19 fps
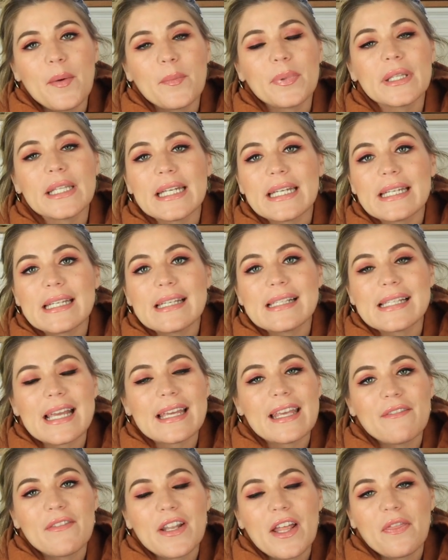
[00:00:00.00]
Please
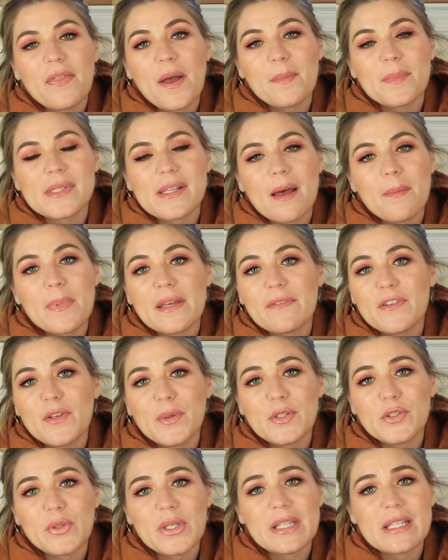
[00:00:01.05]
give it a thumbs up if
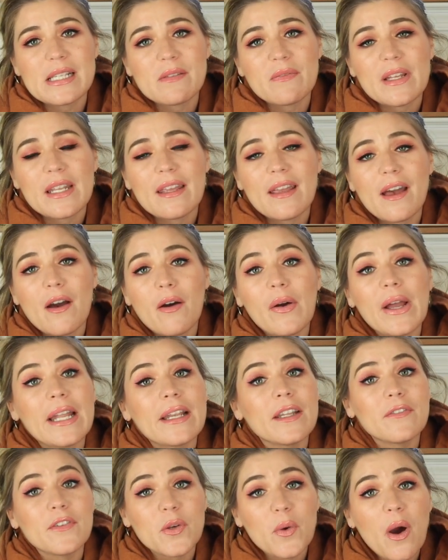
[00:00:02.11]
you enjoyed this video
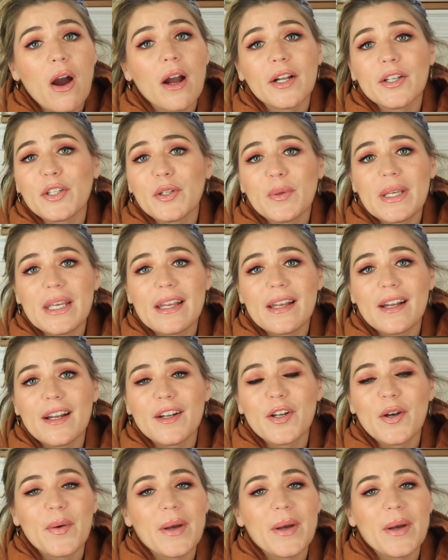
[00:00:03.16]
and if you are new here,